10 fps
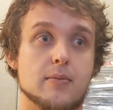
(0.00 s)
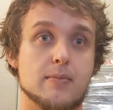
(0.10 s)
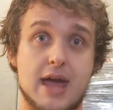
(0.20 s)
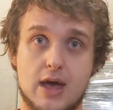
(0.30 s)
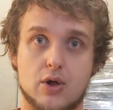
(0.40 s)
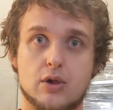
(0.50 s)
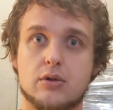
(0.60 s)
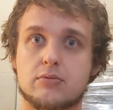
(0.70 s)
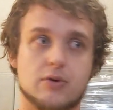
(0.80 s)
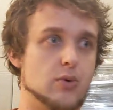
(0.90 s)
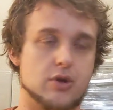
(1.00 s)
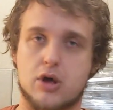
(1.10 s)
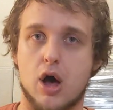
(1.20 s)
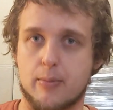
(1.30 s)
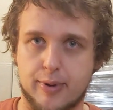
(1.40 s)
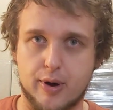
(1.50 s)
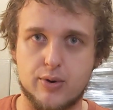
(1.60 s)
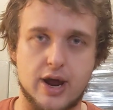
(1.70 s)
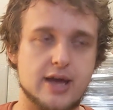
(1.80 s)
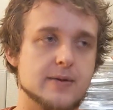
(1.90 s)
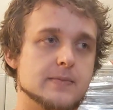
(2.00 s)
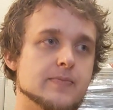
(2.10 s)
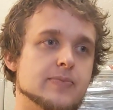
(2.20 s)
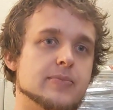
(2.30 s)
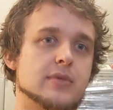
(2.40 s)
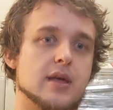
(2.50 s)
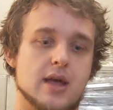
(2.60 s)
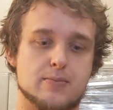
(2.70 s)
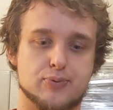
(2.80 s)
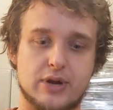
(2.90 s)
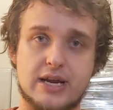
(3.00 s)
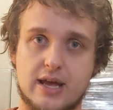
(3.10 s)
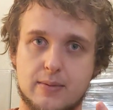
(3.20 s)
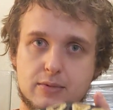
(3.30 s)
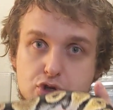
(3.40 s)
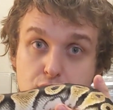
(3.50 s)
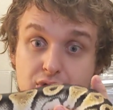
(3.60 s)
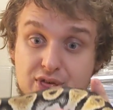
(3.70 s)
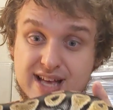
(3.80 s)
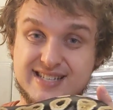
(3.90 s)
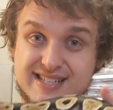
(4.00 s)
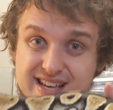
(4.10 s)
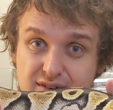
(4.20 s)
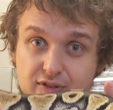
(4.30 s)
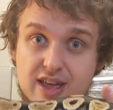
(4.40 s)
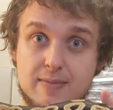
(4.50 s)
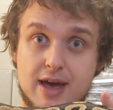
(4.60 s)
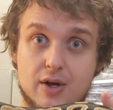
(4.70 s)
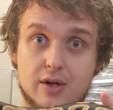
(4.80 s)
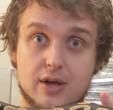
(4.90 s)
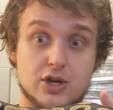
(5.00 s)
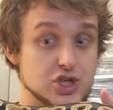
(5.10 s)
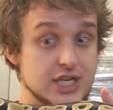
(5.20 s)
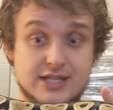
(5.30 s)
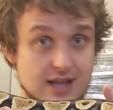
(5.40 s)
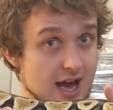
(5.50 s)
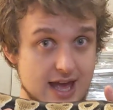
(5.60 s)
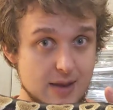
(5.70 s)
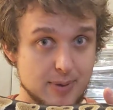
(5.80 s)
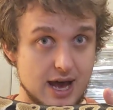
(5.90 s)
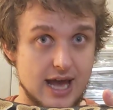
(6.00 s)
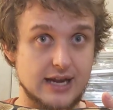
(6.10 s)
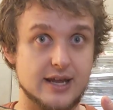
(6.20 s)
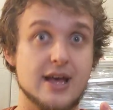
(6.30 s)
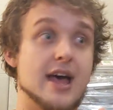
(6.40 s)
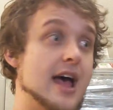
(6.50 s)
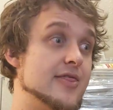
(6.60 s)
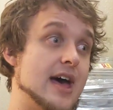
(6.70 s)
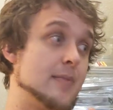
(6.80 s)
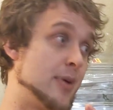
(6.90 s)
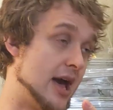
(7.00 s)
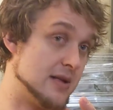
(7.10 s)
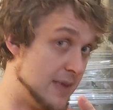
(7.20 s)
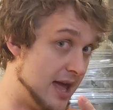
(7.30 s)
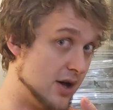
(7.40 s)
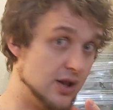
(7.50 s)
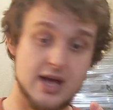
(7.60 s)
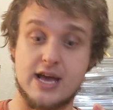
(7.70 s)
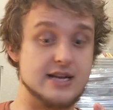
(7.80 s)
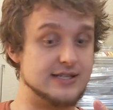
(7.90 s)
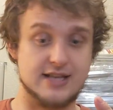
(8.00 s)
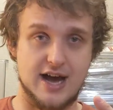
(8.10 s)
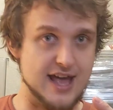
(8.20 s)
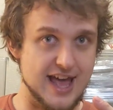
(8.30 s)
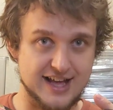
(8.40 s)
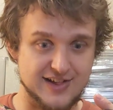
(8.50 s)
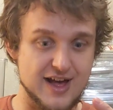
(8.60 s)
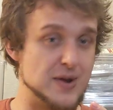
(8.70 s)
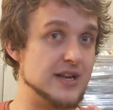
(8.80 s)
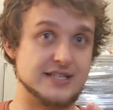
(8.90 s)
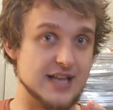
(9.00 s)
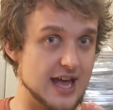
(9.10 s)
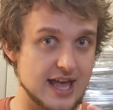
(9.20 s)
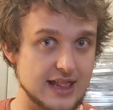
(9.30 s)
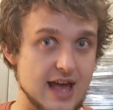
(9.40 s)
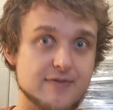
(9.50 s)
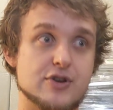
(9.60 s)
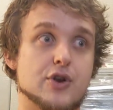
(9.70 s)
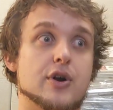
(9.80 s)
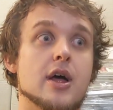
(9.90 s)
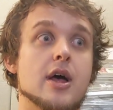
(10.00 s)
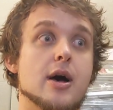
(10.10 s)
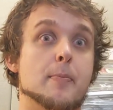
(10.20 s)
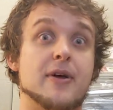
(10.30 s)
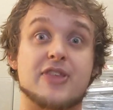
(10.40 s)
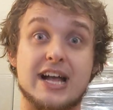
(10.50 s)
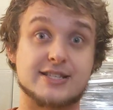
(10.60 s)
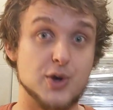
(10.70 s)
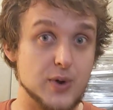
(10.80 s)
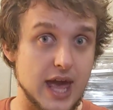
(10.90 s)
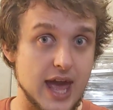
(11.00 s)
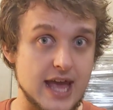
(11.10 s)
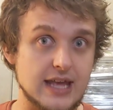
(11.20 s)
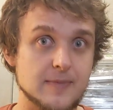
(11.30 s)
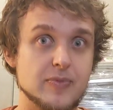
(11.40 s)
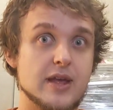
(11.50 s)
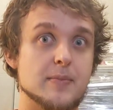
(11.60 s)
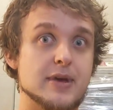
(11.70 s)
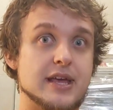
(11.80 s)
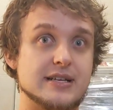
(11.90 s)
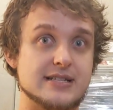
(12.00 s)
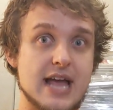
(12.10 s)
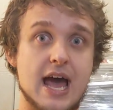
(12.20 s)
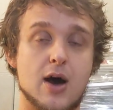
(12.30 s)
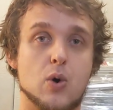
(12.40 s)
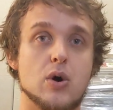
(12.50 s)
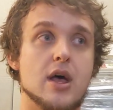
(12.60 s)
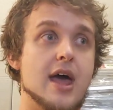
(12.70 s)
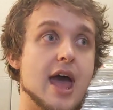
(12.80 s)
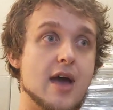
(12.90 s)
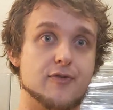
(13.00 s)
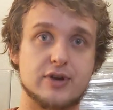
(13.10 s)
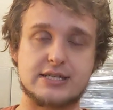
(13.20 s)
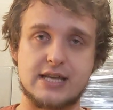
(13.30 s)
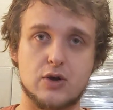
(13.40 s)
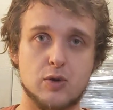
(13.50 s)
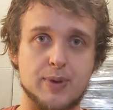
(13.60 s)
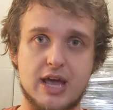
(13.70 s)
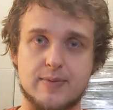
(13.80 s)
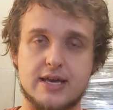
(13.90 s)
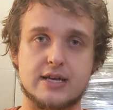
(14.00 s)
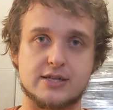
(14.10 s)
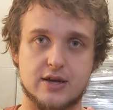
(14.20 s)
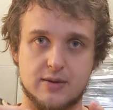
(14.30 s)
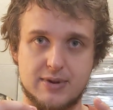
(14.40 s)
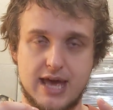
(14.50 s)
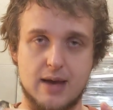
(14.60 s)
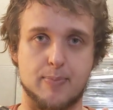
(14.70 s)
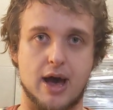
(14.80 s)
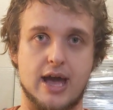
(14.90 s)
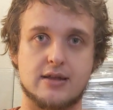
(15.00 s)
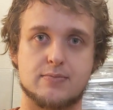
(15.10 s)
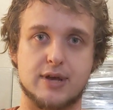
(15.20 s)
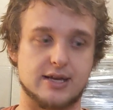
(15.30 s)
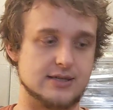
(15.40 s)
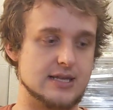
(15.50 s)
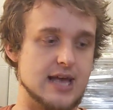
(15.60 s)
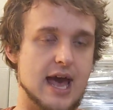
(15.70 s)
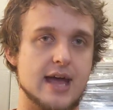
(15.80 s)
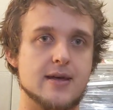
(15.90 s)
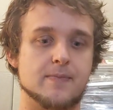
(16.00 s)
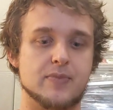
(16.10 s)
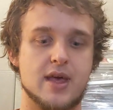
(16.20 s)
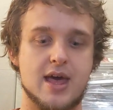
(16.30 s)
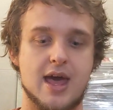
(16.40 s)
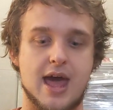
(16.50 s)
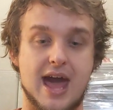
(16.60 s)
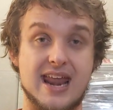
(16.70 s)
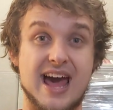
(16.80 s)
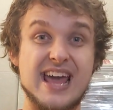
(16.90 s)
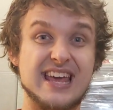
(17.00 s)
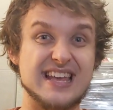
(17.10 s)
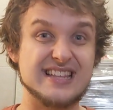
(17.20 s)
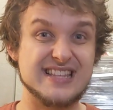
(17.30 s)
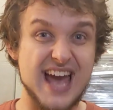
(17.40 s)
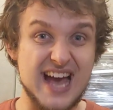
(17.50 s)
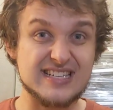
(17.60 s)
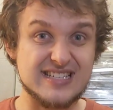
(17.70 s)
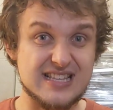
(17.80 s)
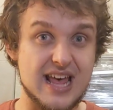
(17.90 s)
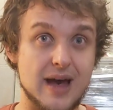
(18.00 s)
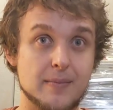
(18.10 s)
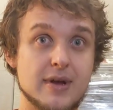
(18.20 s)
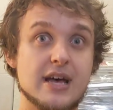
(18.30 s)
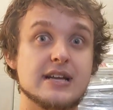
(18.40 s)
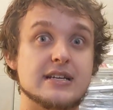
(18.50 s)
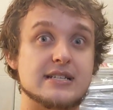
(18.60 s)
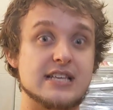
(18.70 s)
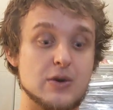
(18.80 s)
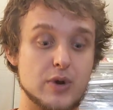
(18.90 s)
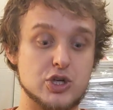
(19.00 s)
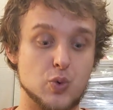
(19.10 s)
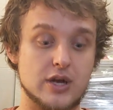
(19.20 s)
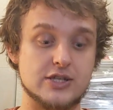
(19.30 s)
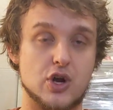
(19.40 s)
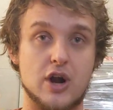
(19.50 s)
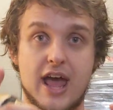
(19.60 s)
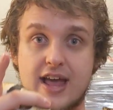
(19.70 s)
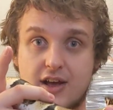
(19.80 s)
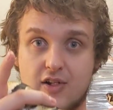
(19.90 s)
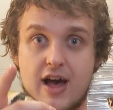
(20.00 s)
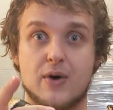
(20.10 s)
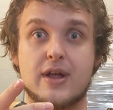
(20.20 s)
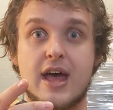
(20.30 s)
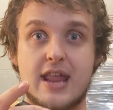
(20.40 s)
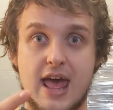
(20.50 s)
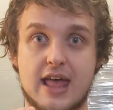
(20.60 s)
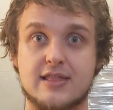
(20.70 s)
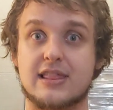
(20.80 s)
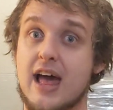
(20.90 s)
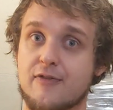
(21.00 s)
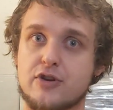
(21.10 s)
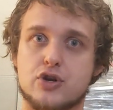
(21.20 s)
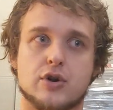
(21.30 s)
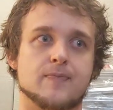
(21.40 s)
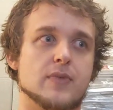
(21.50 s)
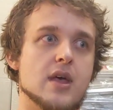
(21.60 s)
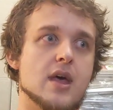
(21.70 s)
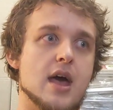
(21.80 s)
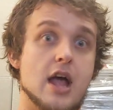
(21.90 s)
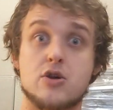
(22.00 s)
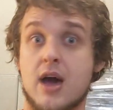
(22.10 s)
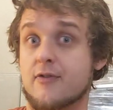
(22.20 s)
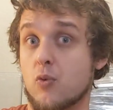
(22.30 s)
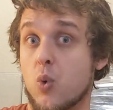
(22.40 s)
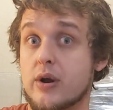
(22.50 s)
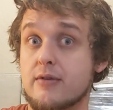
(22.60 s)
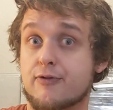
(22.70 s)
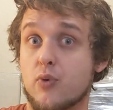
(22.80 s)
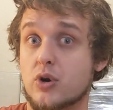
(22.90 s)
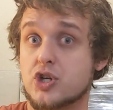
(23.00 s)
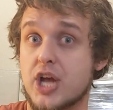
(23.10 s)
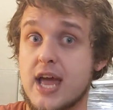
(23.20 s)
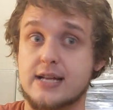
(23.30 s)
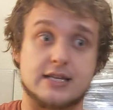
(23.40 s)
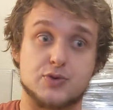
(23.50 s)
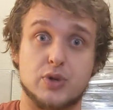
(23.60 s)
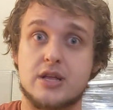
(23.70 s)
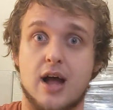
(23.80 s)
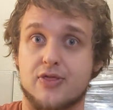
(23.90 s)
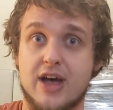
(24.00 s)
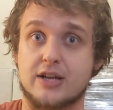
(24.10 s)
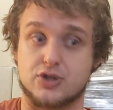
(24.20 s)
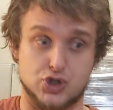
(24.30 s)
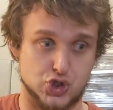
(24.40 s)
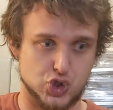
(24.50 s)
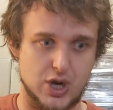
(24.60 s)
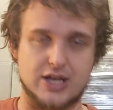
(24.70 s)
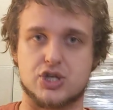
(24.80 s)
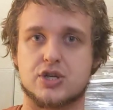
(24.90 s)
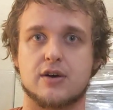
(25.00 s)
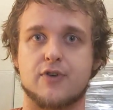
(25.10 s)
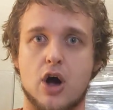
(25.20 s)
male combo, right? And breed him to this female. She's not Het Pied. And that pied male is not het clown and is not het lavender. But that's okay. Because now, every single baby is going to be het pied because of the dad. And I can test them to see which ones are het clown and het lavender. And you have a 1 in 4 chance. It's really not that stretched of